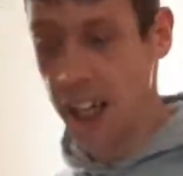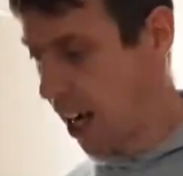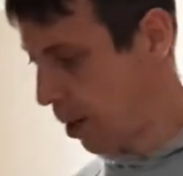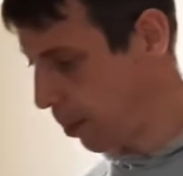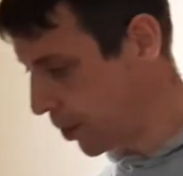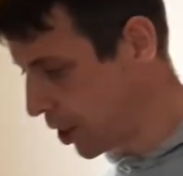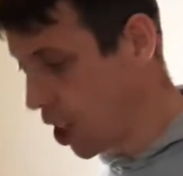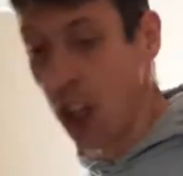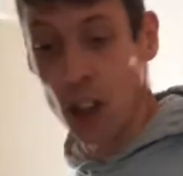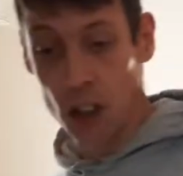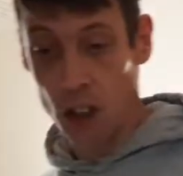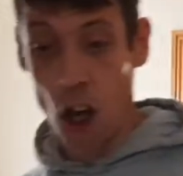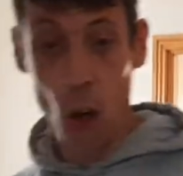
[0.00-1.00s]
carpets.
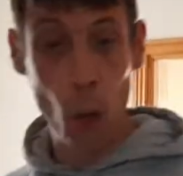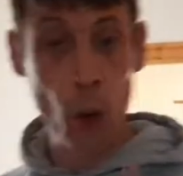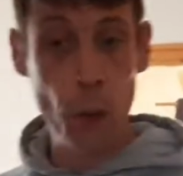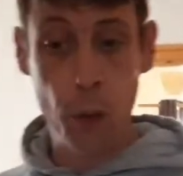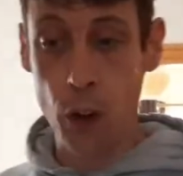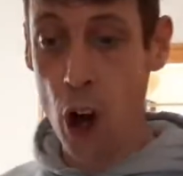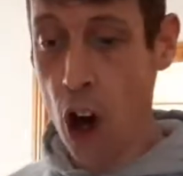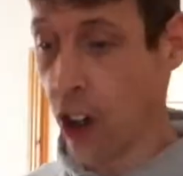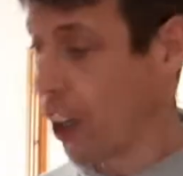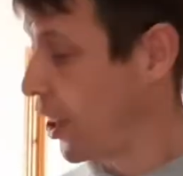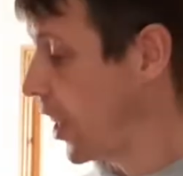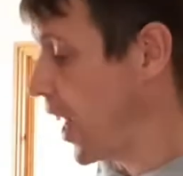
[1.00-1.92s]
So wooden floor in